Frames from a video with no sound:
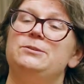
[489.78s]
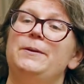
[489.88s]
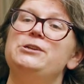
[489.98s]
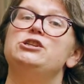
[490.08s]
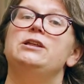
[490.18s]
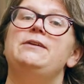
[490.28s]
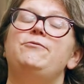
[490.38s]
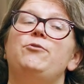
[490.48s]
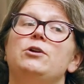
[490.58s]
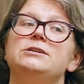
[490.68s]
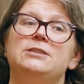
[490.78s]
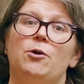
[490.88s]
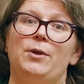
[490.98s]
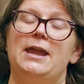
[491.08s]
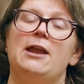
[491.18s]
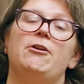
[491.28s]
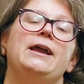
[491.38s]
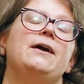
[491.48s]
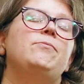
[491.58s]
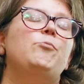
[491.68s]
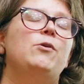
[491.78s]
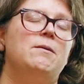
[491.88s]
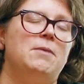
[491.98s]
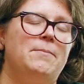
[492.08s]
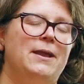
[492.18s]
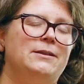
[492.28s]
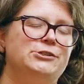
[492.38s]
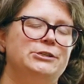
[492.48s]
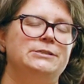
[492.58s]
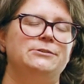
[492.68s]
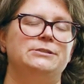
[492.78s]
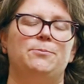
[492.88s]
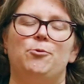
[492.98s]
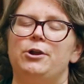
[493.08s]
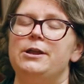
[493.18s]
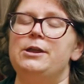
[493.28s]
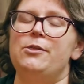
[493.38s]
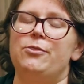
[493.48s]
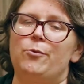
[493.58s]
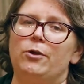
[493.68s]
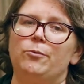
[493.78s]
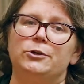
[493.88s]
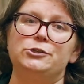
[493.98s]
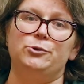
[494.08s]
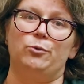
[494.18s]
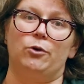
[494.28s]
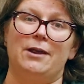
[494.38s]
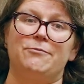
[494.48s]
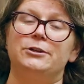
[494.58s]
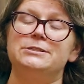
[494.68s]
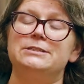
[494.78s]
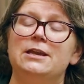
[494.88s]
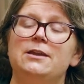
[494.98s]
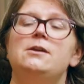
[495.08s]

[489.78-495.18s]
especially for a sewing area where they made bandages to support the World War II war efforts.